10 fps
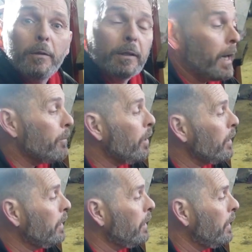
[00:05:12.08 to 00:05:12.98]
on
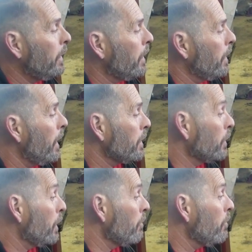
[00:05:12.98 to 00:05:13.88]
camera, that's
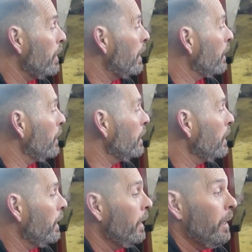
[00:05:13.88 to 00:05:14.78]
looking really
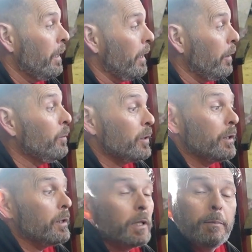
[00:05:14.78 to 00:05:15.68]
good. It almost
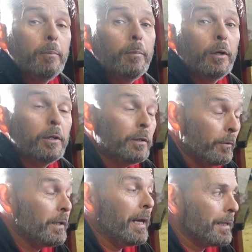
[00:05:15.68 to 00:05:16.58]
looks like it's been polished,
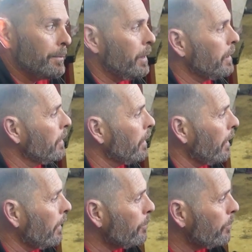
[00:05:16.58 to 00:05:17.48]
obviously it hasn't been,
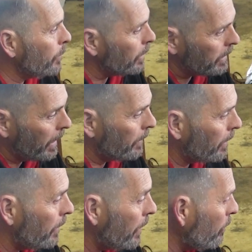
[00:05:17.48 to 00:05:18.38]
but yeah,
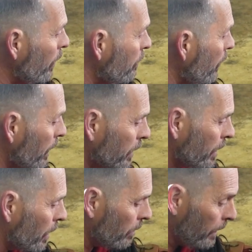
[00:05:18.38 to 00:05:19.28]
that worked fine.
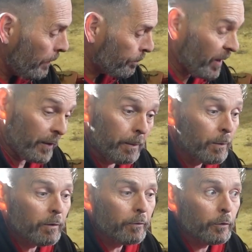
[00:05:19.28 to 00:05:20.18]
So I think
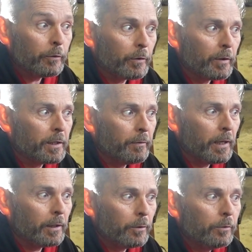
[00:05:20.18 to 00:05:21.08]
moving forward for the rest of the
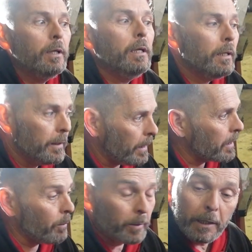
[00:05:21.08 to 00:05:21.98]
vehicle,
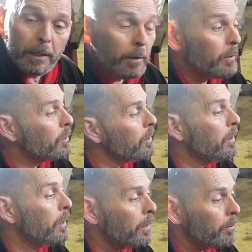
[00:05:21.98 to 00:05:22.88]
that's what we're going to
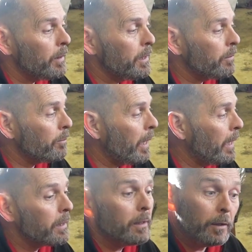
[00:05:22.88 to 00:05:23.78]
use. Medium
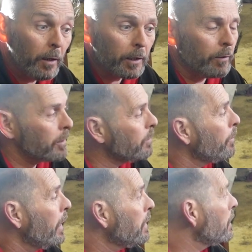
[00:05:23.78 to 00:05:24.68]
pad, light
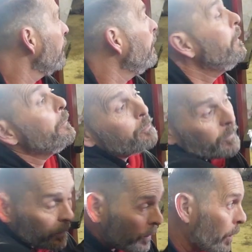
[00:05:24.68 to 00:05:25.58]
correction paste,
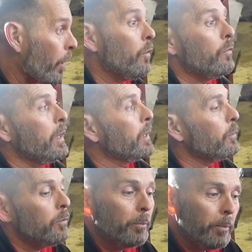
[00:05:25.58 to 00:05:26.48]
do the whole
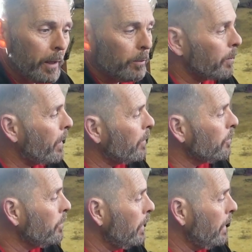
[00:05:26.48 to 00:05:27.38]
vehicle, panel by panel.